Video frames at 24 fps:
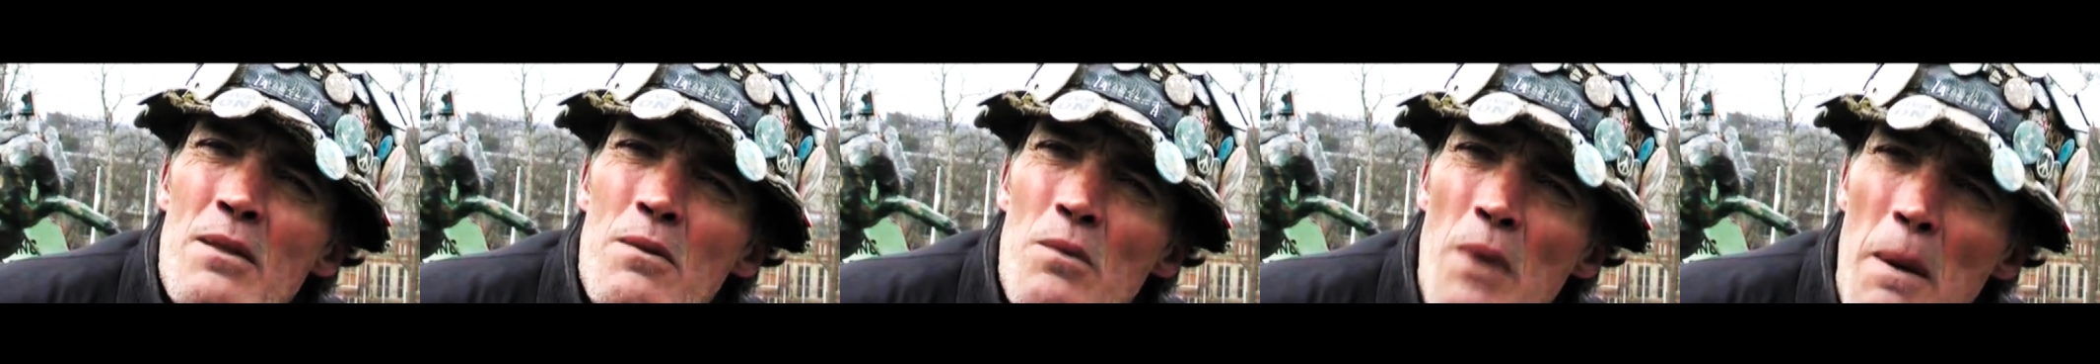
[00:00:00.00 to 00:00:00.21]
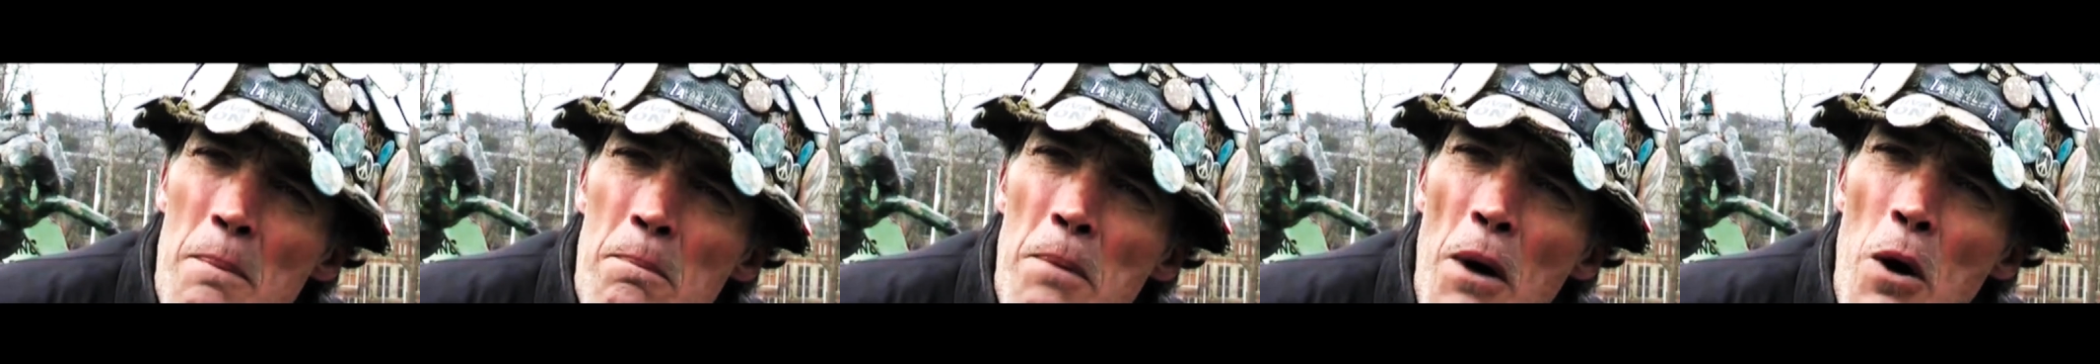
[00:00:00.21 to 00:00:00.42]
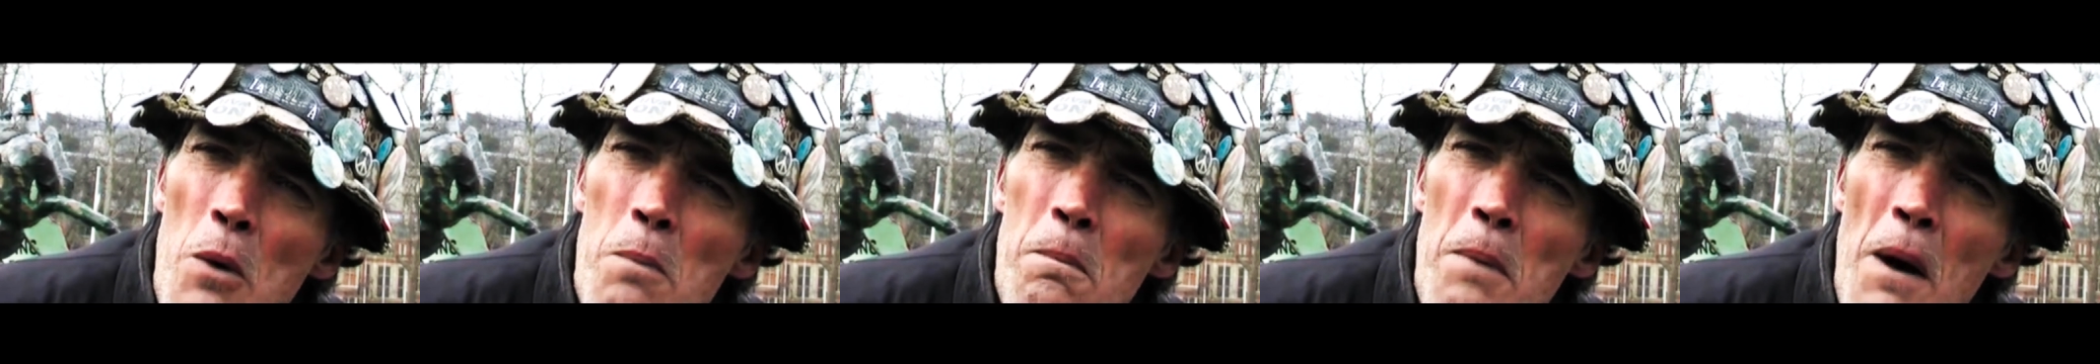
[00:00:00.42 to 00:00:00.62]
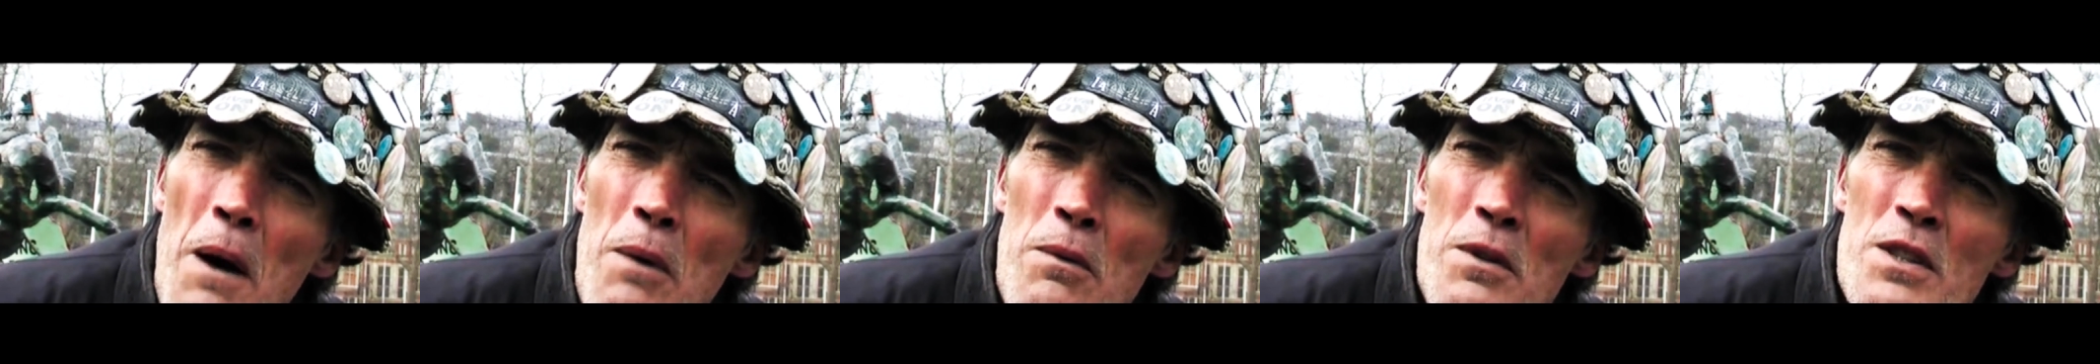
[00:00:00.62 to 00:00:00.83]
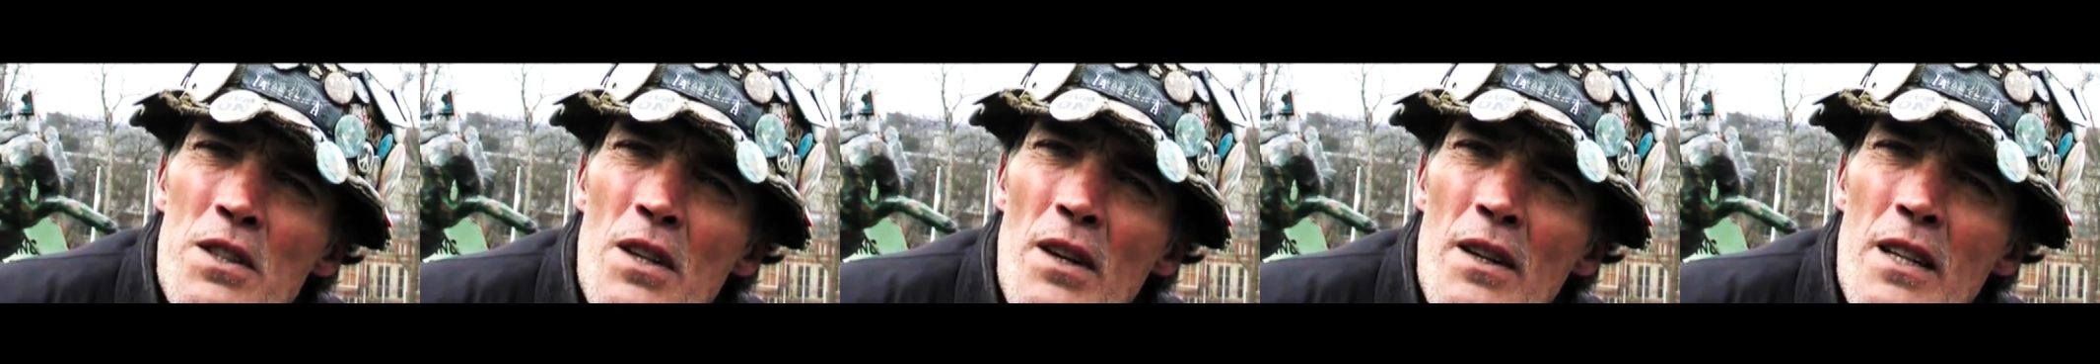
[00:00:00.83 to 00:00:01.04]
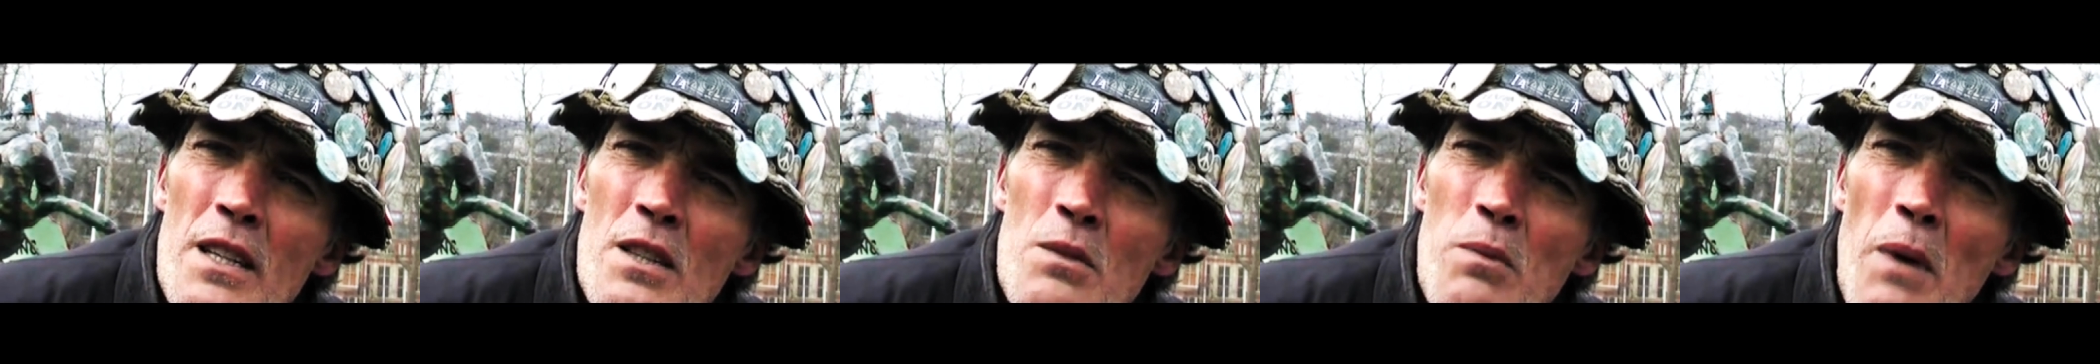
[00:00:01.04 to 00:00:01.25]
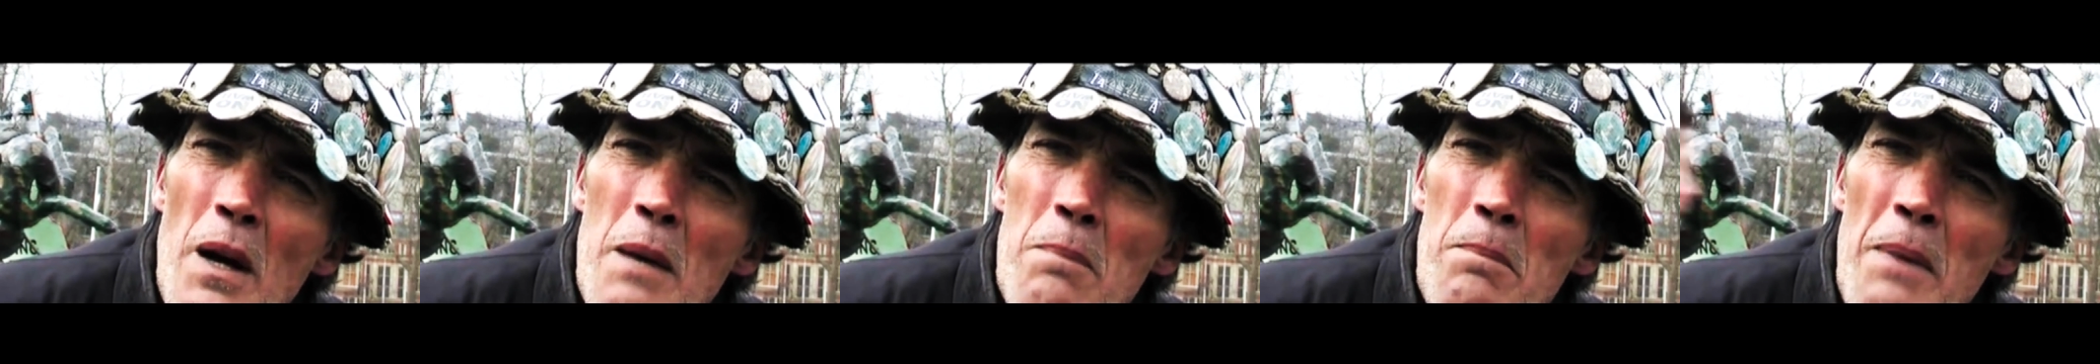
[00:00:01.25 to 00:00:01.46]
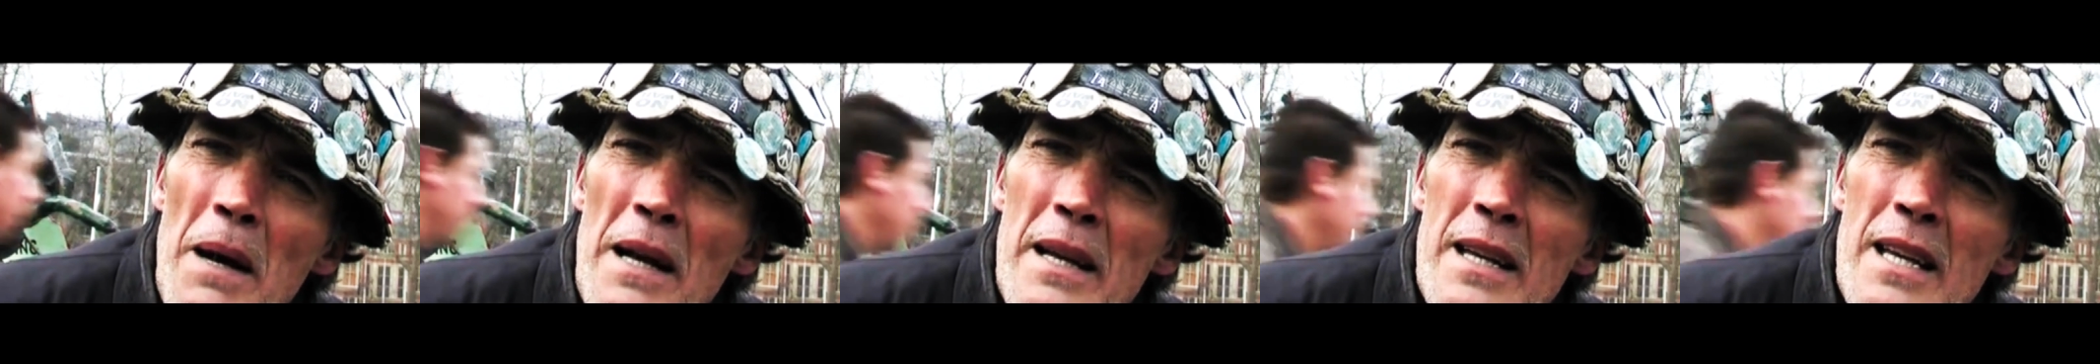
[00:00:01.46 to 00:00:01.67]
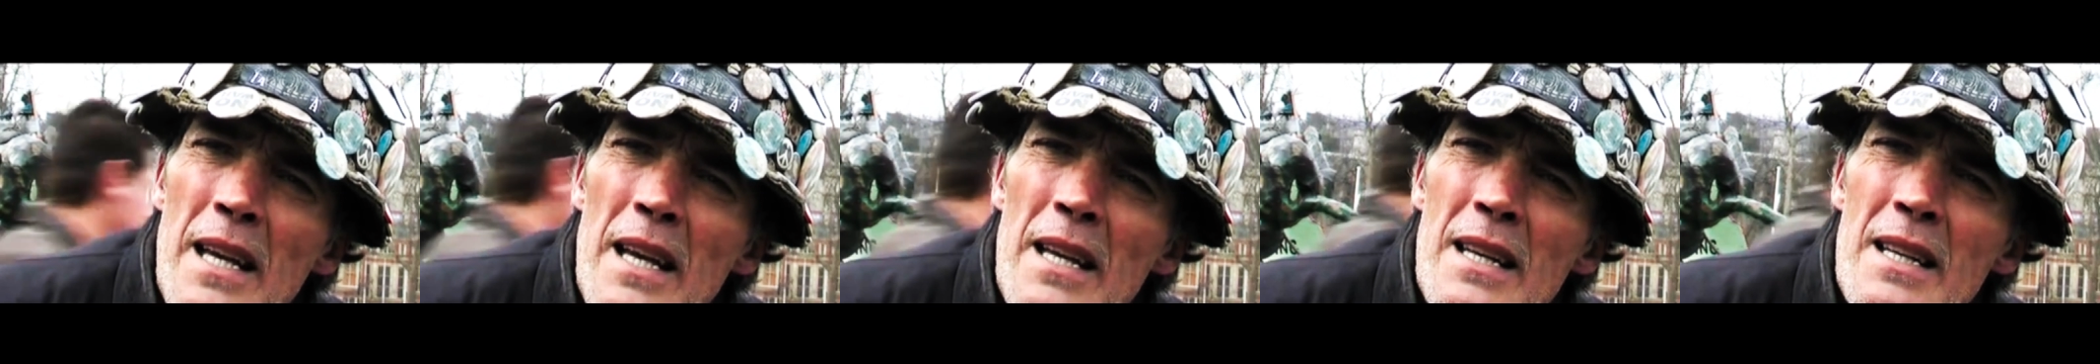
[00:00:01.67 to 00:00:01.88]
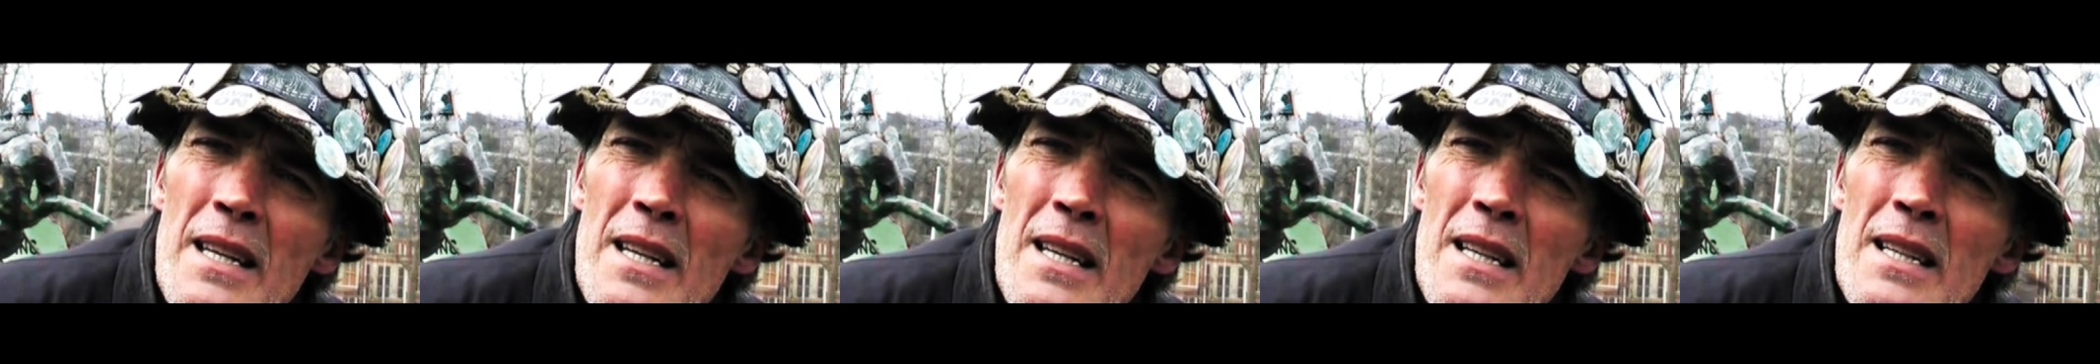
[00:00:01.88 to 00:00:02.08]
when Pol Pot was on his way back in.